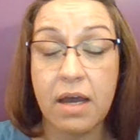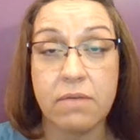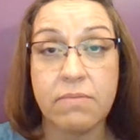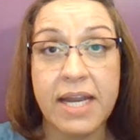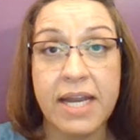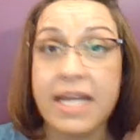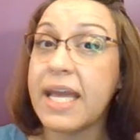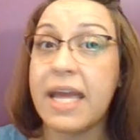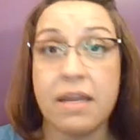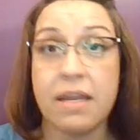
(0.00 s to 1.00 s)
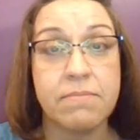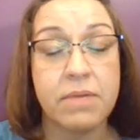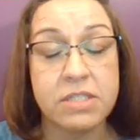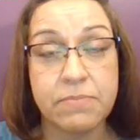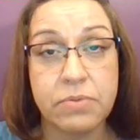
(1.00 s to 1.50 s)
writing and
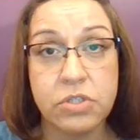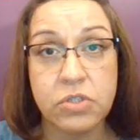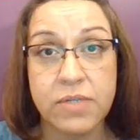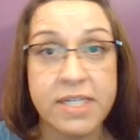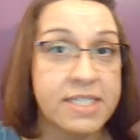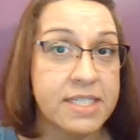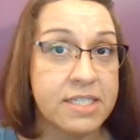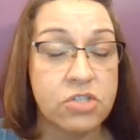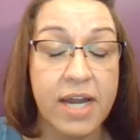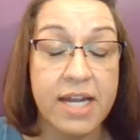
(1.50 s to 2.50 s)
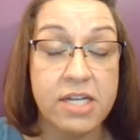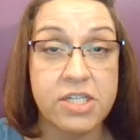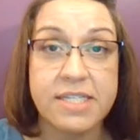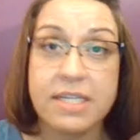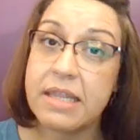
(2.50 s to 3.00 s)
multiple choice and
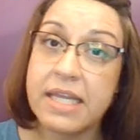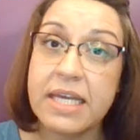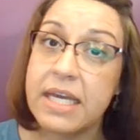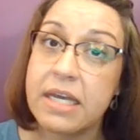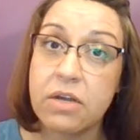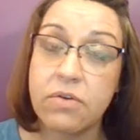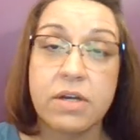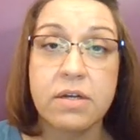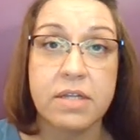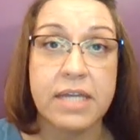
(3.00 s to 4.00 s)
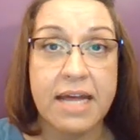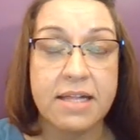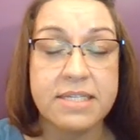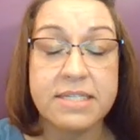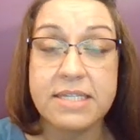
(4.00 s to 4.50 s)
strategies and thinking and critical
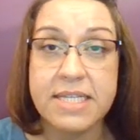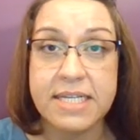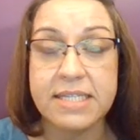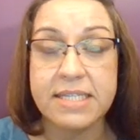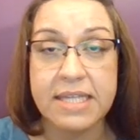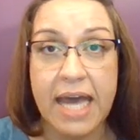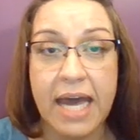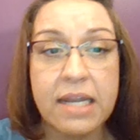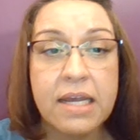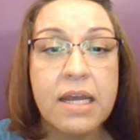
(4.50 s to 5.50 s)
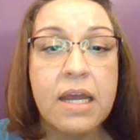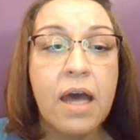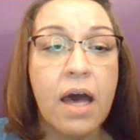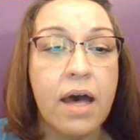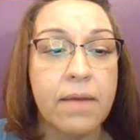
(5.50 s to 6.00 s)
analysis and things like that.
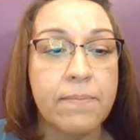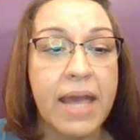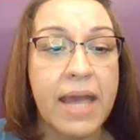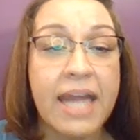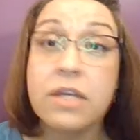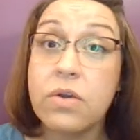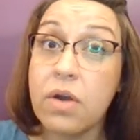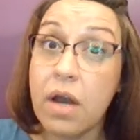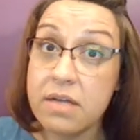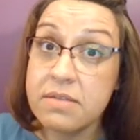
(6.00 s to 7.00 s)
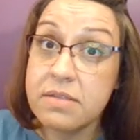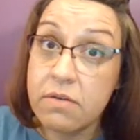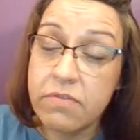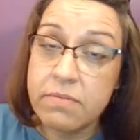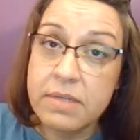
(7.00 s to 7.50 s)
And you're also
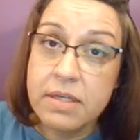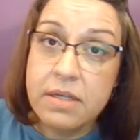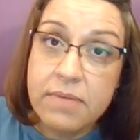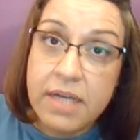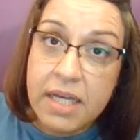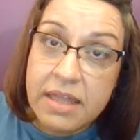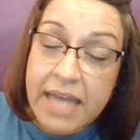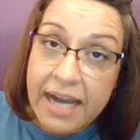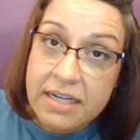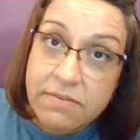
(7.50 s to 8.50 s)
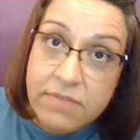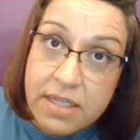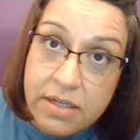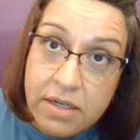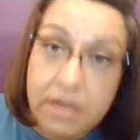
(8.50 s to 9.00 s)
familiar with Actively
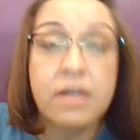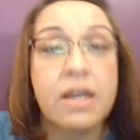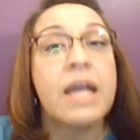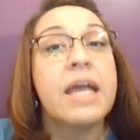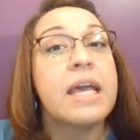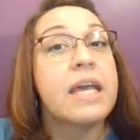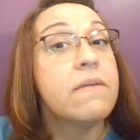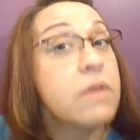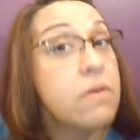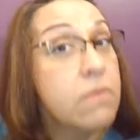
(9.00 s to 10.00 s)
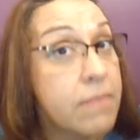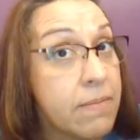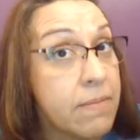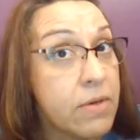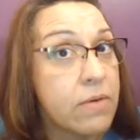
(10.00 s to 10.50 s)
Learn. If you
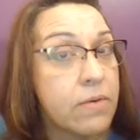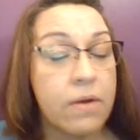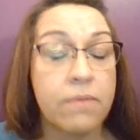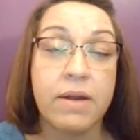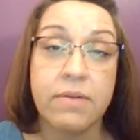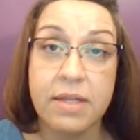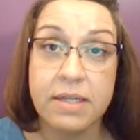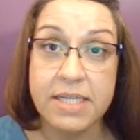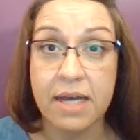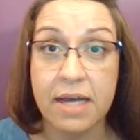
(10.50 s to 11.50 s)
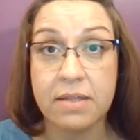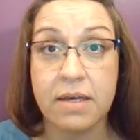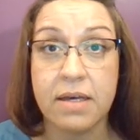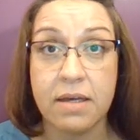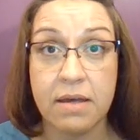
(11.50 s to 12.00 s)
remember, around
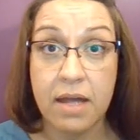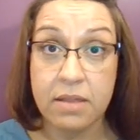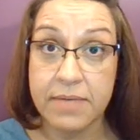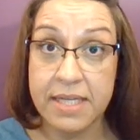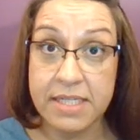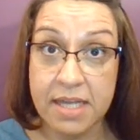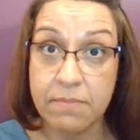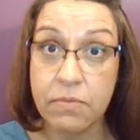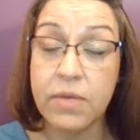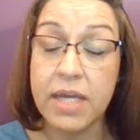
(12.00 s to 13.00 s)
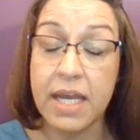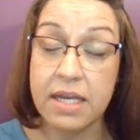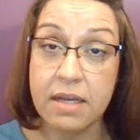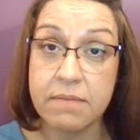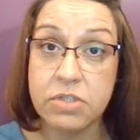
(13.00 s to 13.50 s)
the Halloween time, we
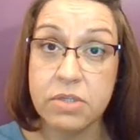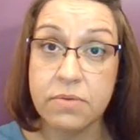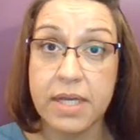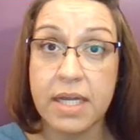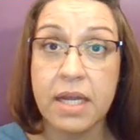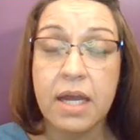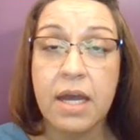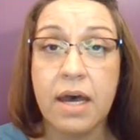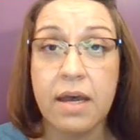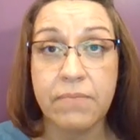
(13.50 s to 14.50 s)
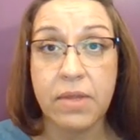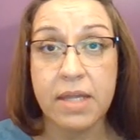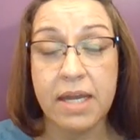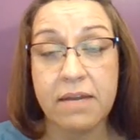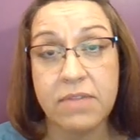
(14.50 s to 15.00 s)
ended up doing a
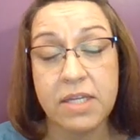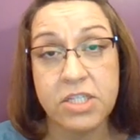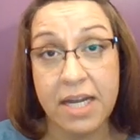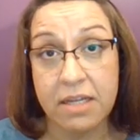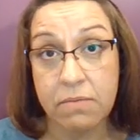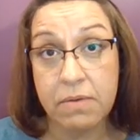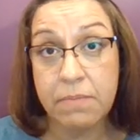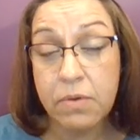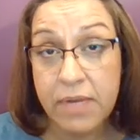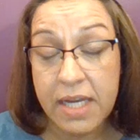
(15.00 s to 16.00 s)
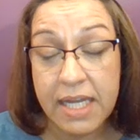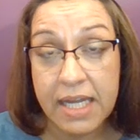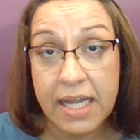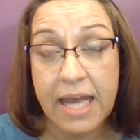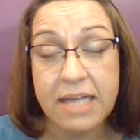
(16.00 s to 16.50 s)
lot of the Jack the Ripper
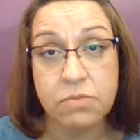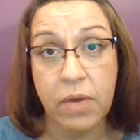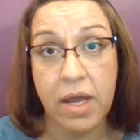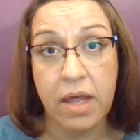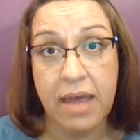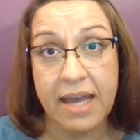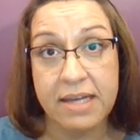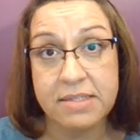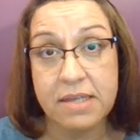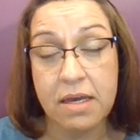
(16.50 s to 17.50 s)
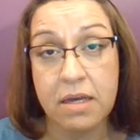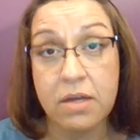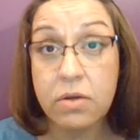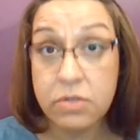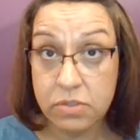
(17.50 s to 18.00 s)
reading, as well as
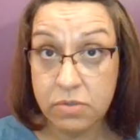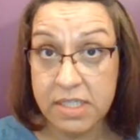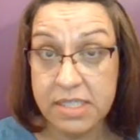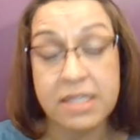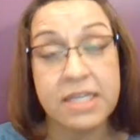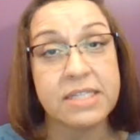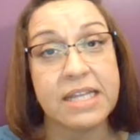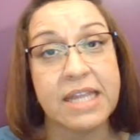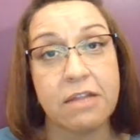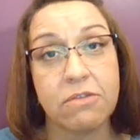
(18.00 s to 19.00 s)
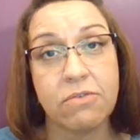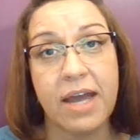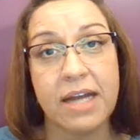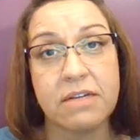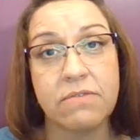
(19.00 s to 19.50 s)
ghost stories and things like that through
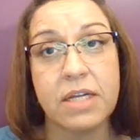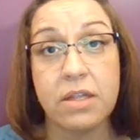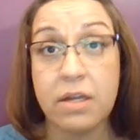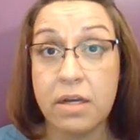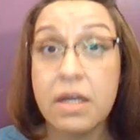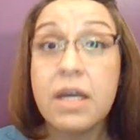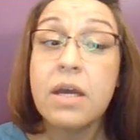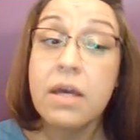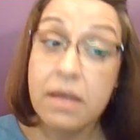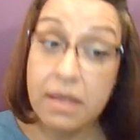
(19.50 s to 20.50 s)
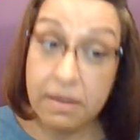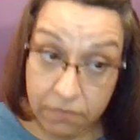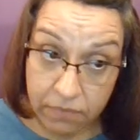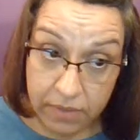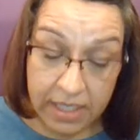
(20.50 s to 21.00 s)
Actively Learn. If
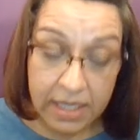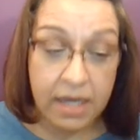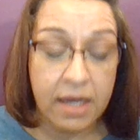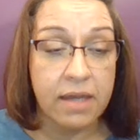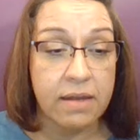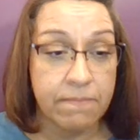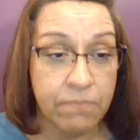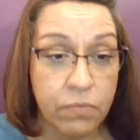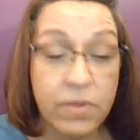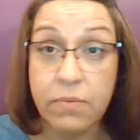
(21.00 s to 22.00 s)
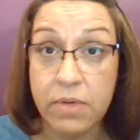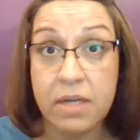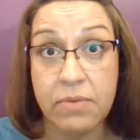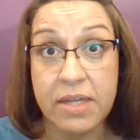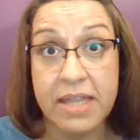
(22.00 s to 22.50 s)
we're going
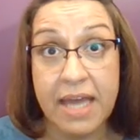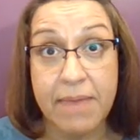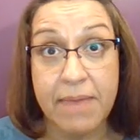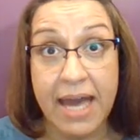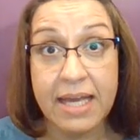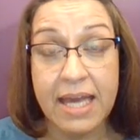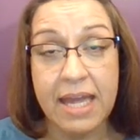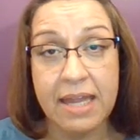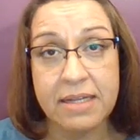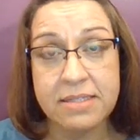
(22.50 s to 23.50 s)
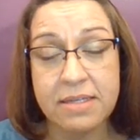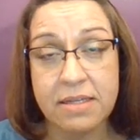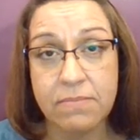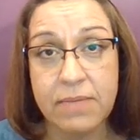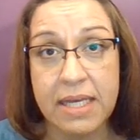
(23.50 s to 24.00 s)
to bring that back, and it's
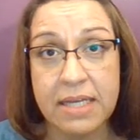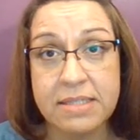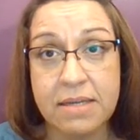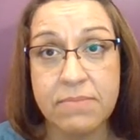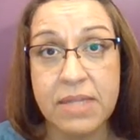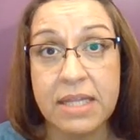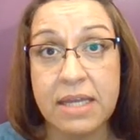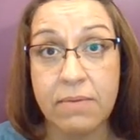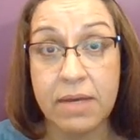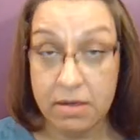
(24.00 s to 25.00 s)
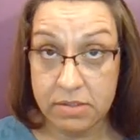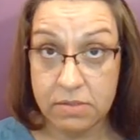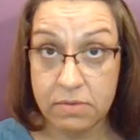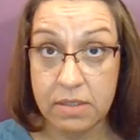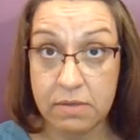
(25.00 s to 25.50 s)
going to be something that we
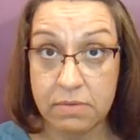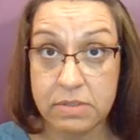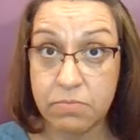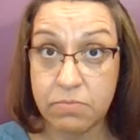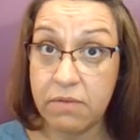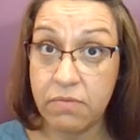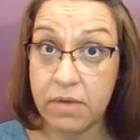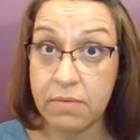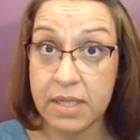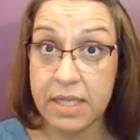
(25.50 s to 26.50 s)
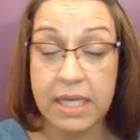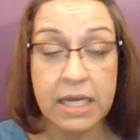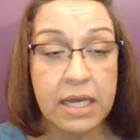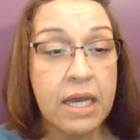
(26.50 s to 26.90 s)
also use pretty frequently.